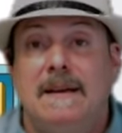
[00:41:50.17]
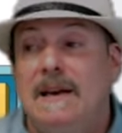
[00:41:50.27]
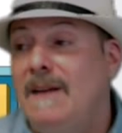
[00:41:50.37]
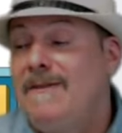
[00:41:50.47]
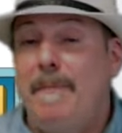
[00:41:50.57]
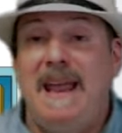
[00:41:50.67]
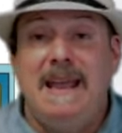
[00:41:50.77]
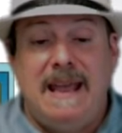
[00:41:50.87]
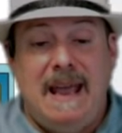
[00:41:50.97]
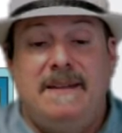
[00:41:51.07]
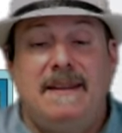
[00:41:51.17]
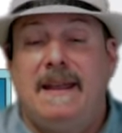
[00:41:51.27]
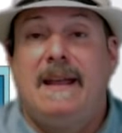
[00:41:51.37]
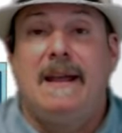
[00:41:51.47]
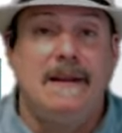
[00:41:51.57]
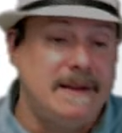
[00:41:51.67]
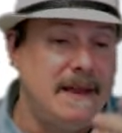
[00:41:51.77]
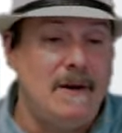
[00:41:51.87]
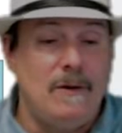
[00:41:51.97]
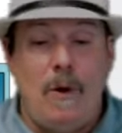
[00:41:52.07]
They don't have a bank account that they can click.
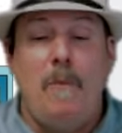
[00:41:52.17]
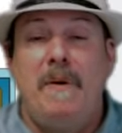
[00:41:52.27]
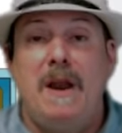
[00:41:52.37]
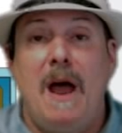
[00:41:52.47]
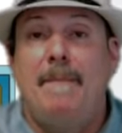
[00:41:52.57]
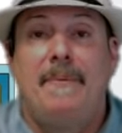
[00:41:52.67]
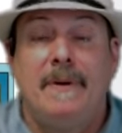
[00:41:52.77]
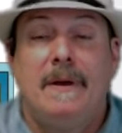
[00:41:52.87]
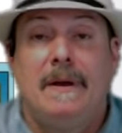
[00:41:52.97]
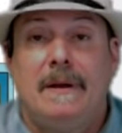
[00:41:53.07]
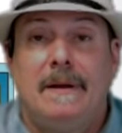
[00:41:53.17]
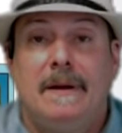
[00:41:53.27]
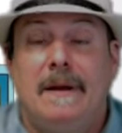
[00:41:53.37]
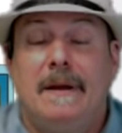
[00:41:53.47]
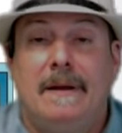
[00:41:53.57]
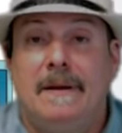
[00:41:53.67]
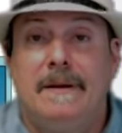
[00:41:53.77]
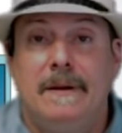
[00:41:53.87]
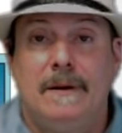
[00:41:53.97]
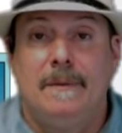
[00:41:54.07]
They don't open up uh,
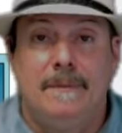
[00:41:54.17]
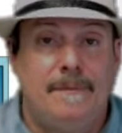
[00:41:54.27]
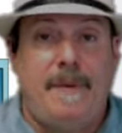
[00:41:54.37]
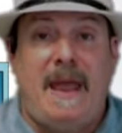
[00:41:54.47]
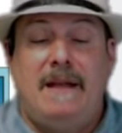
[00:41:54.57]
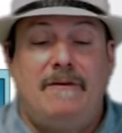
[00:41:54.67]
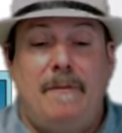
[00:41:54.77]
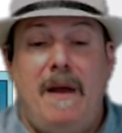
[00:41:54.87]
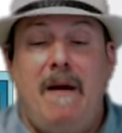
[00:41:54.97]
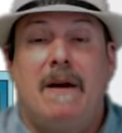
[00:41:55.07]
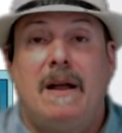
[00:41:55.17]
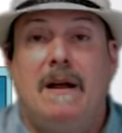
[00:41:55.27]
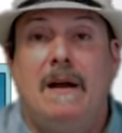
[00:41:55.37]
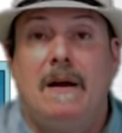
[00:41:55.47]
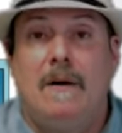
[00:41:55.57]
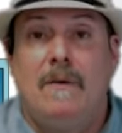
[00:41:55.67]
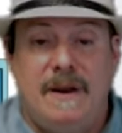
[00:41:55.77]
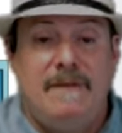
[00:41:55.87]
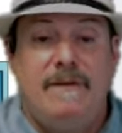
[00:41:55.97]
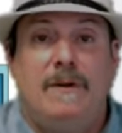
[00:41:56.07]
you know, Bank of America or
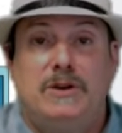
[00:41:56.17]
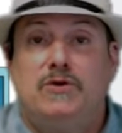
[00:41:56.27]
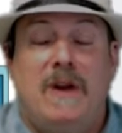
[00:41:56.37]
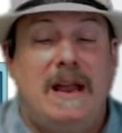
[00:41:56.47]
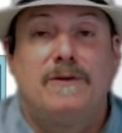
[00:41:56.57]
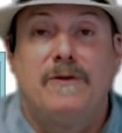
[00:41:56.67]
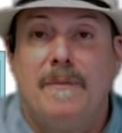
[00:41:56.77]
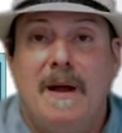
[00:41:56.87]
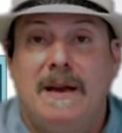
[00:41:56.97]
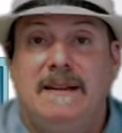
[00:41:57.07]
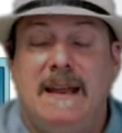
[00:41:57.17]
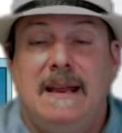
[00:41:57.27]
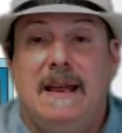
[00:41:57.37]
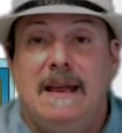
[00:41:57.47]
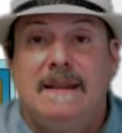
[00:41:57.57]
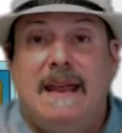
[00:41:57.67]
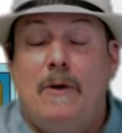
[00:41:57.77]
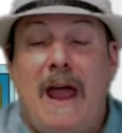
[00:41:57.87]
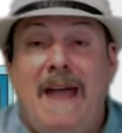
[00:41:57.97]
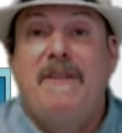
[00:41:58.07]
whatever and transfer money. They they
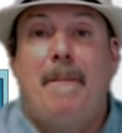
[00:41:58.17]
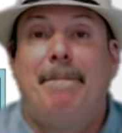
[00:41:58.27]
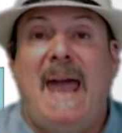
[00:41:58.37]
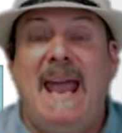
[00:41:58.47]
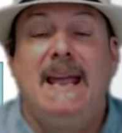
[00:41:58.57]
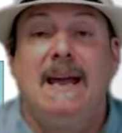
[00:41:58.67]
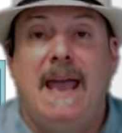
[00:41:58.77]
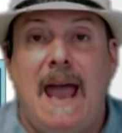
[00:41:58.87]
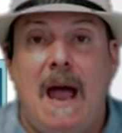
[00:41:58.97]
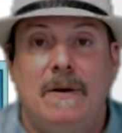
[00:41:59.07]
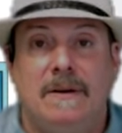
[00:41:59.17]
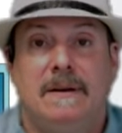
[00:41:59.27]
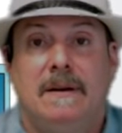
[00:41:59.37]
don't have the bank account.